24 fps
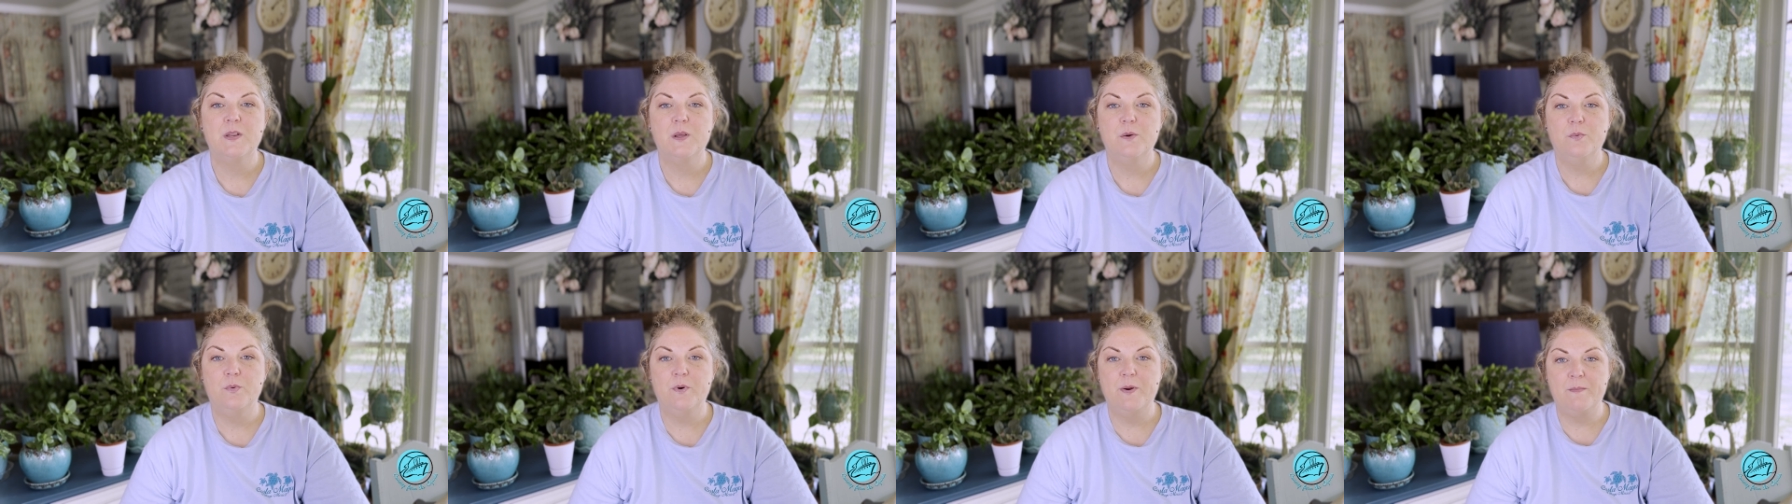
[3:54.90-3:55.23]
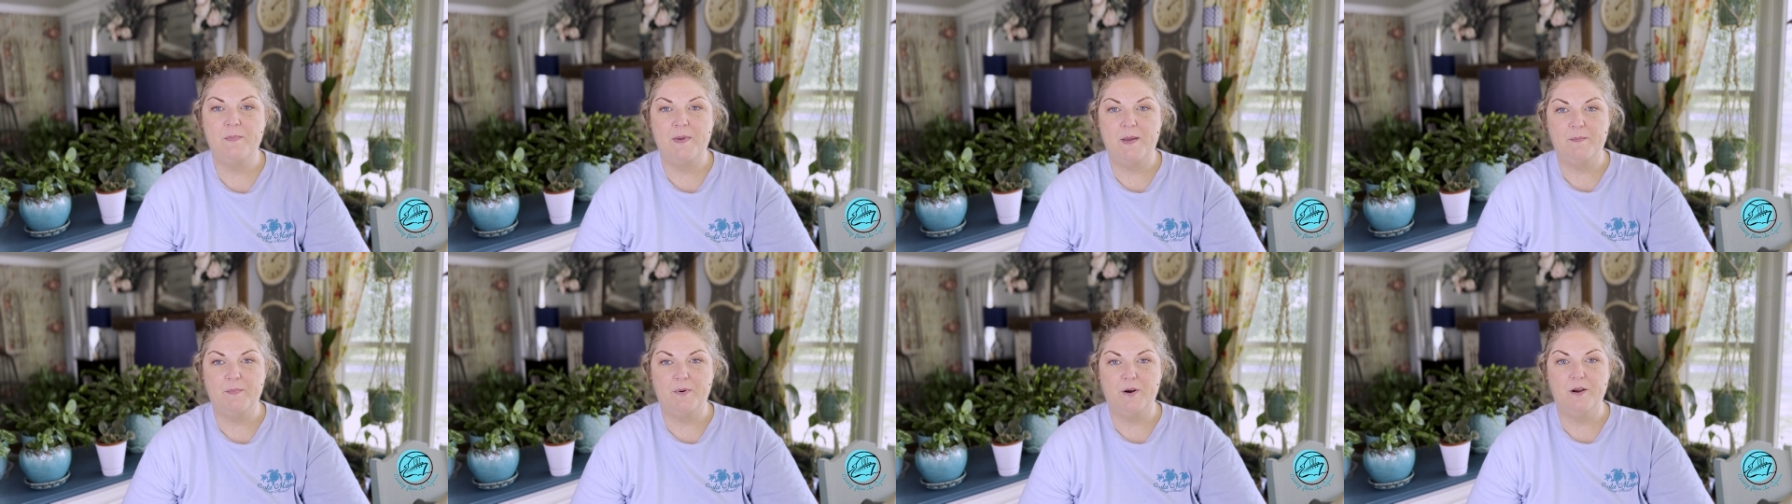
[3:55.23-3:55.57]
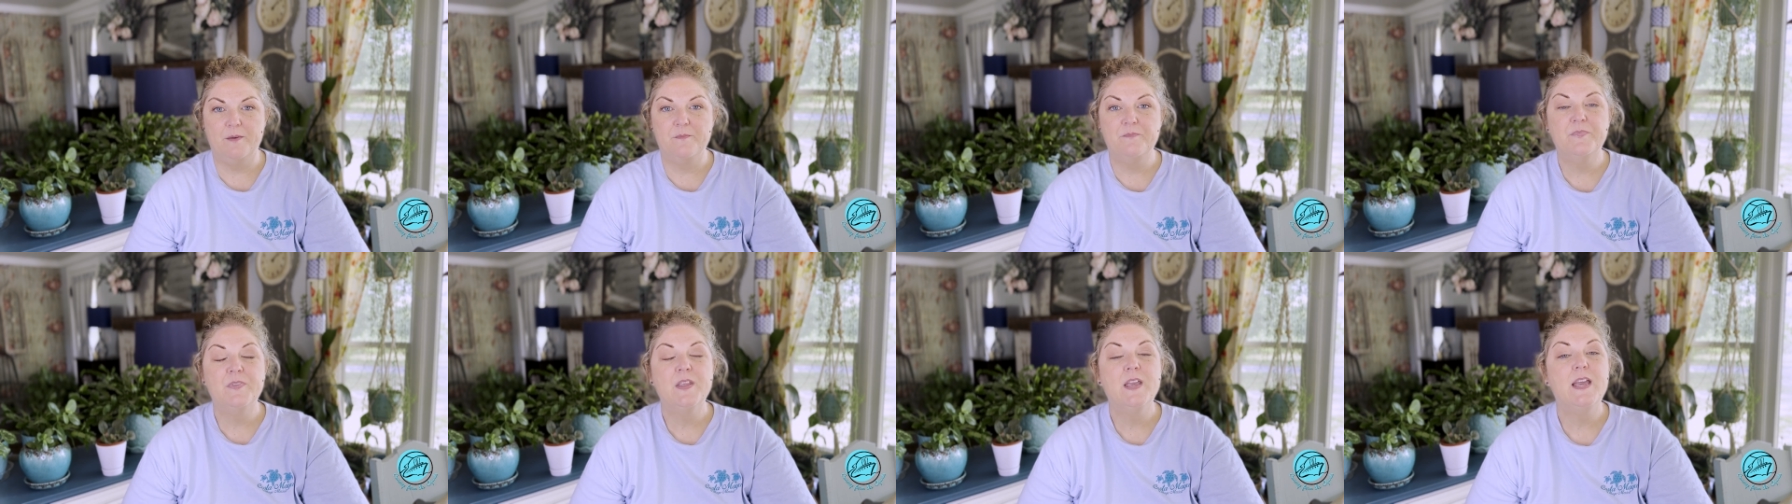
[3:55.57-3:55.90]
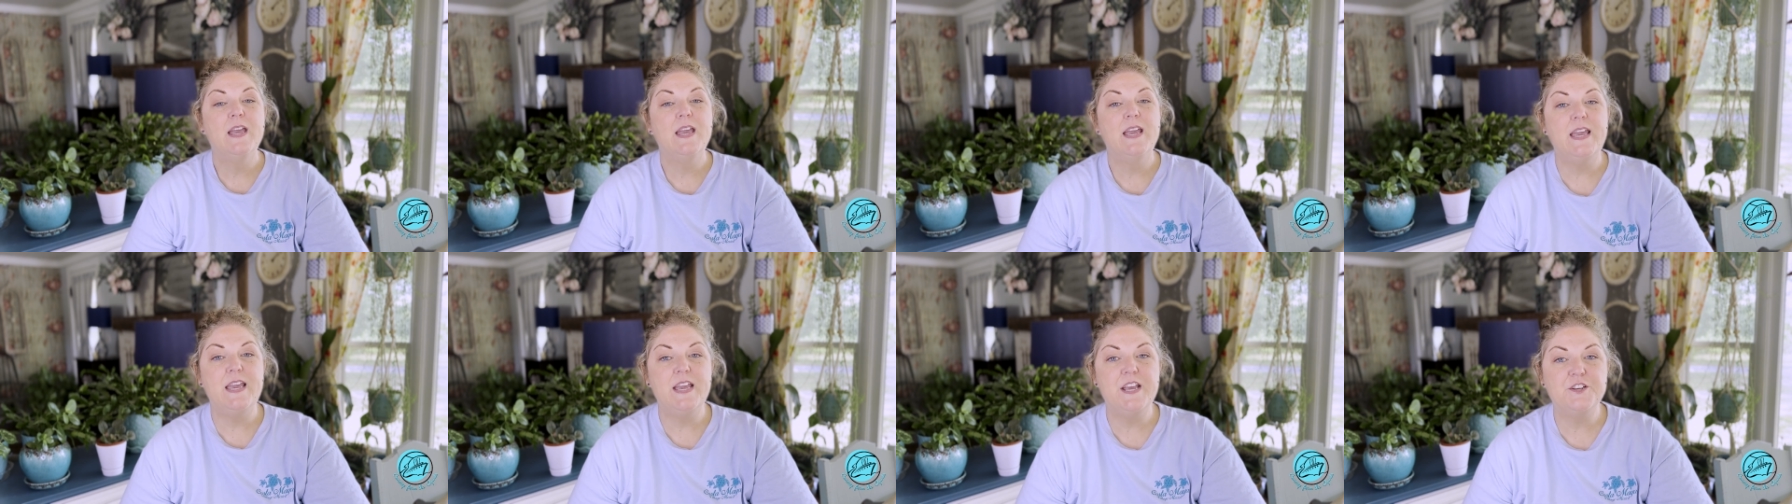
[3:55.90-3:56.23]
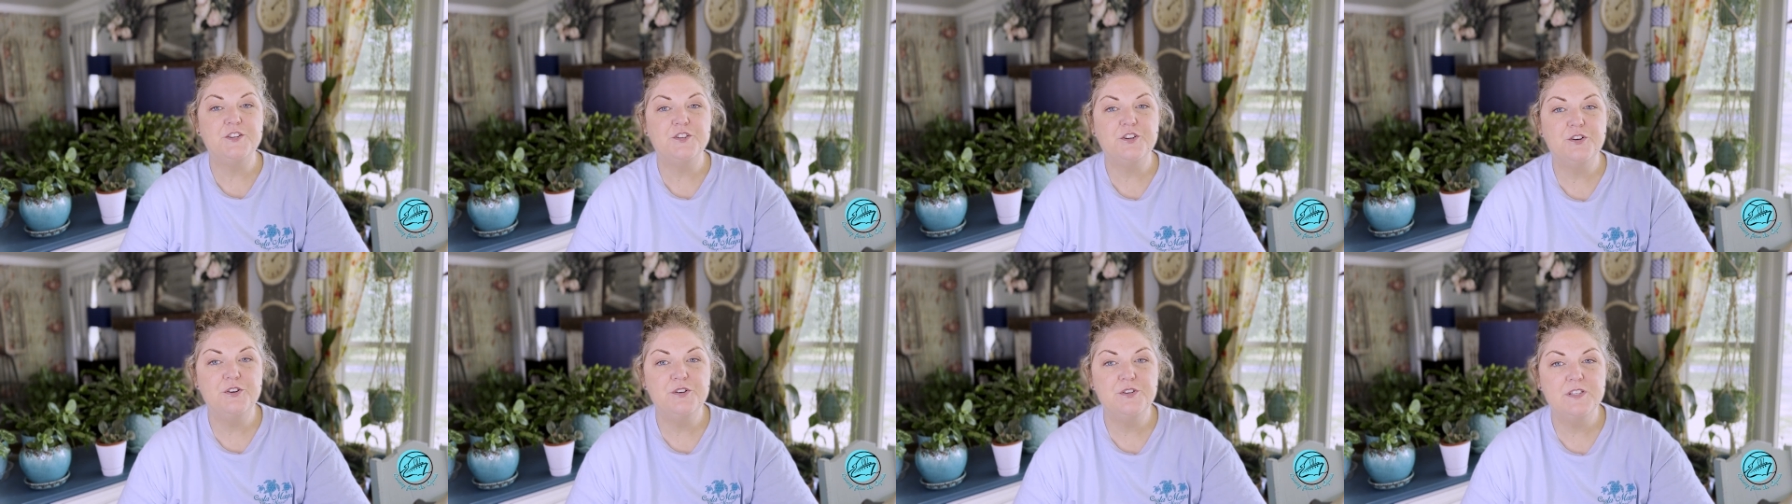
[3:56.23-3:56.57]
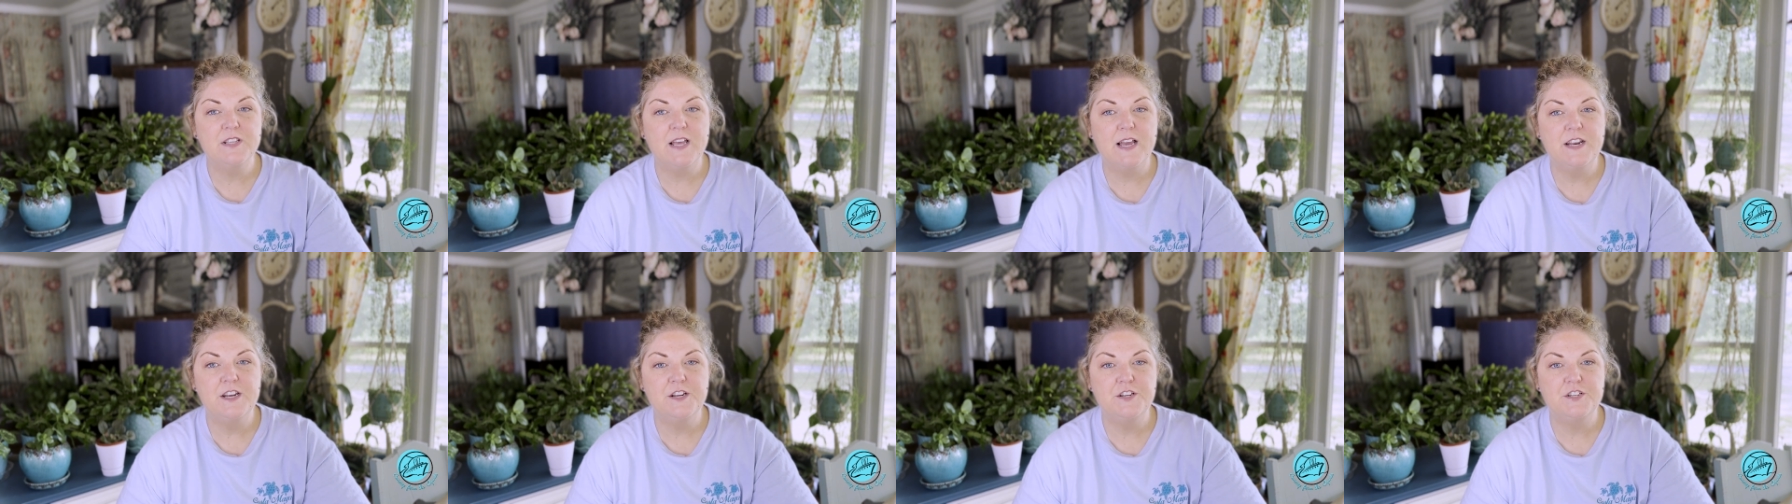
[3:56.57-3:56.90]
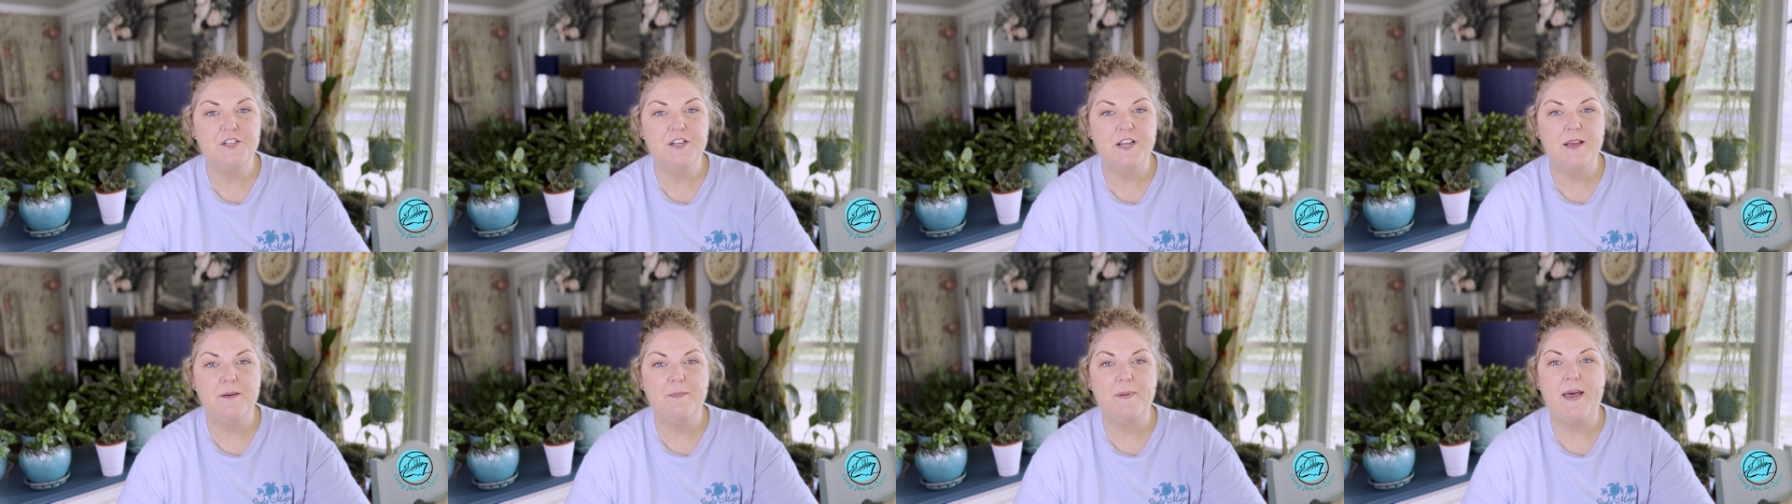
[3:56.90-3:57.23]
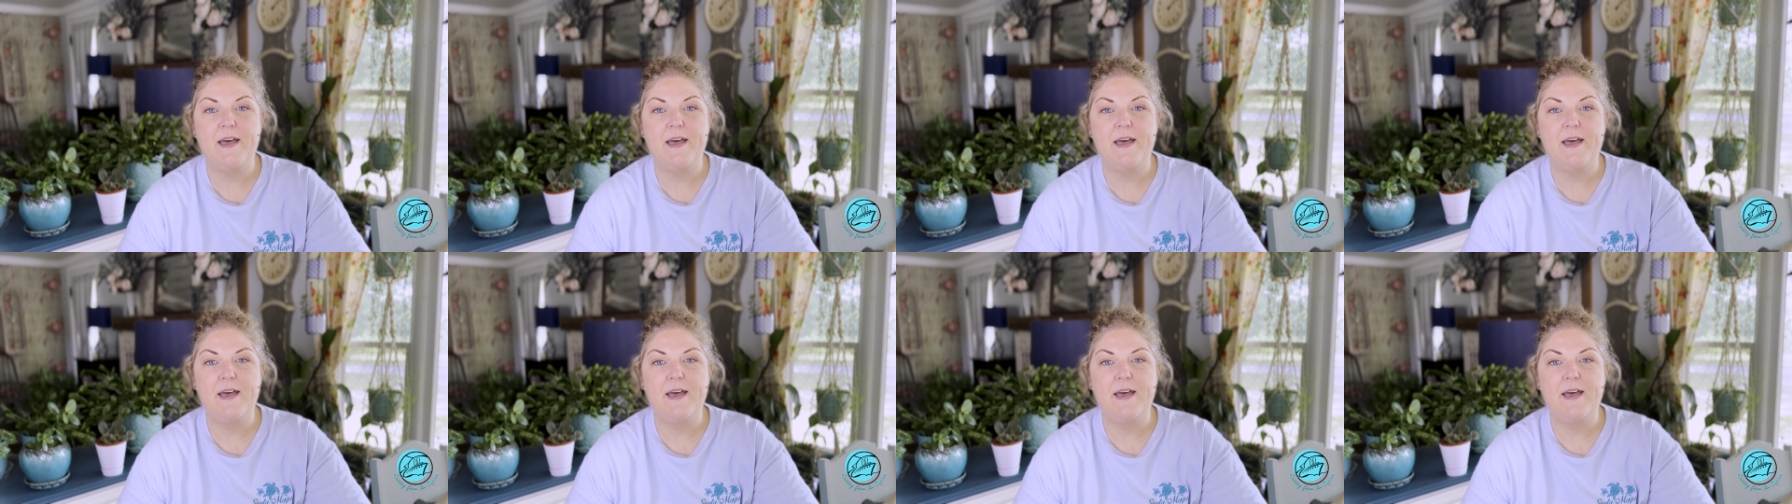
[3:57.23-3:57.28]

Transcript: Remember, each cruise line and ship